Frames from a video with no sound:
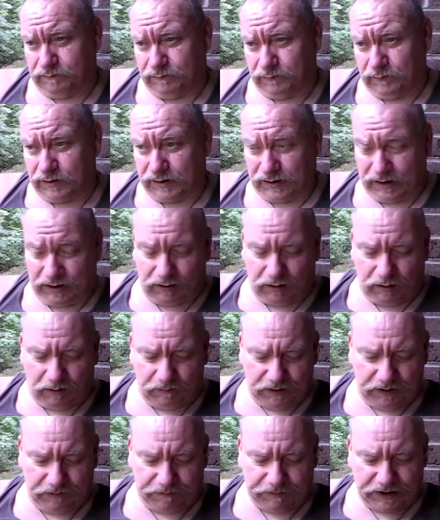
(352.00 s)
what I call
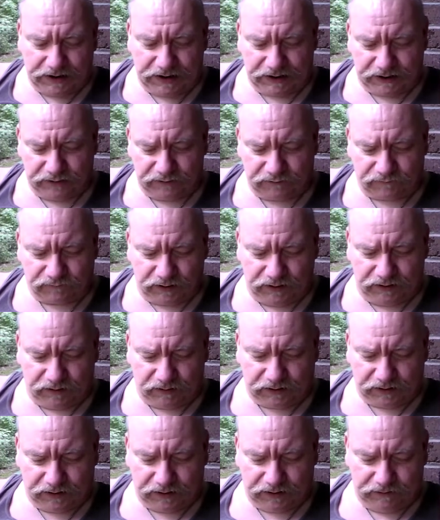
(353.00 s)
my pocket
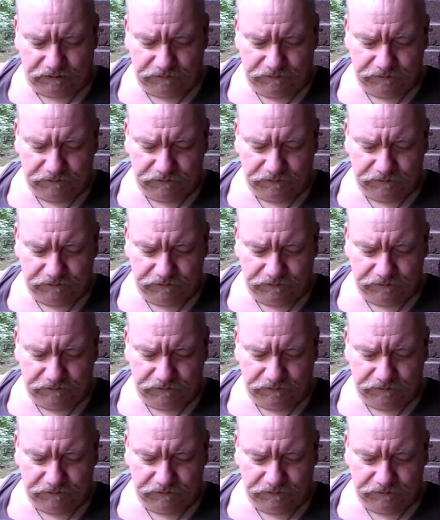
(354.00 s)
trial kit.